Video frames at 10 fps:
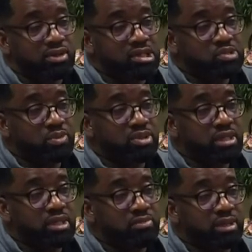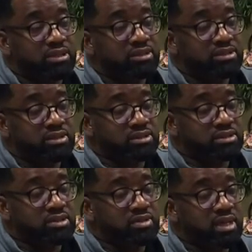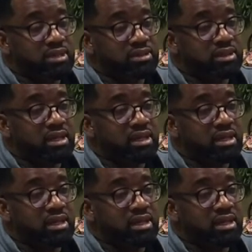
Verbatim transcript: Here's where you got to make the decision and go, I can,